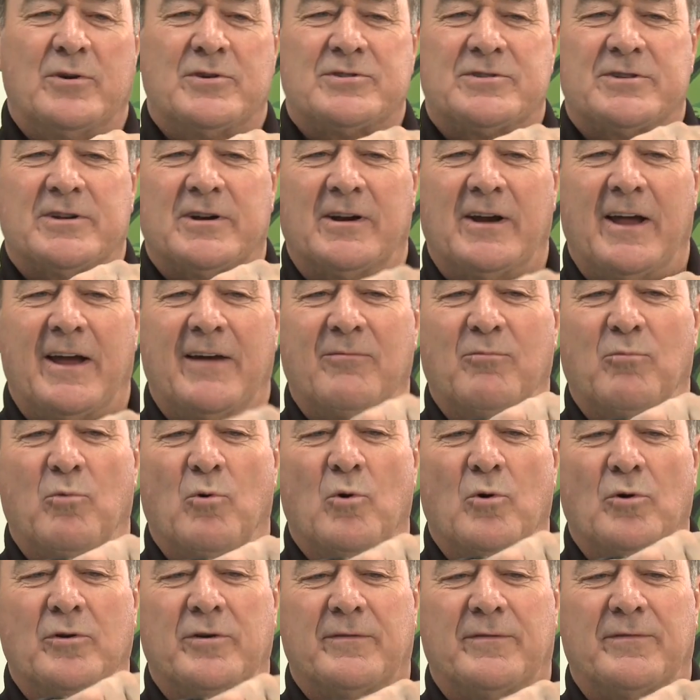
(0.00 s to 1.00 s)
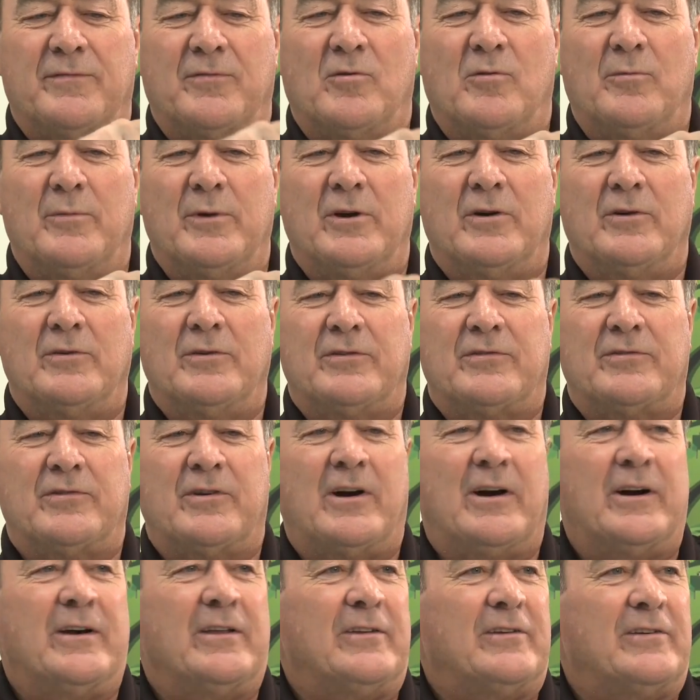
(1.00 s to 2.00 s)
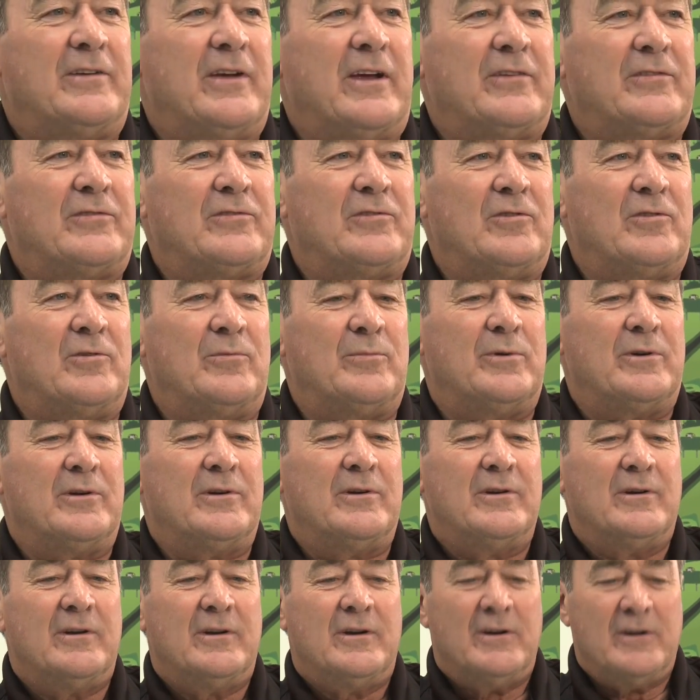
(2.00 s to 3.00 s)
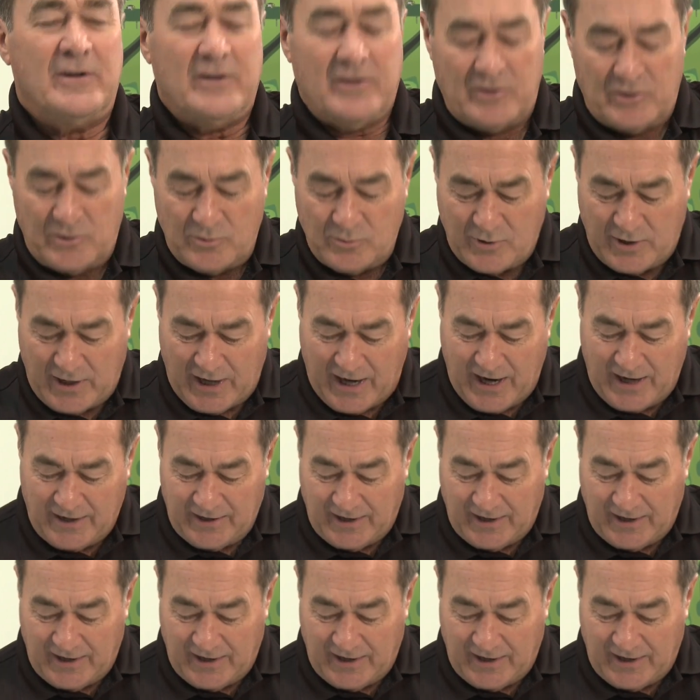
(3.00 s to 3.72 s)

still have water forming on the side of the test tube. You can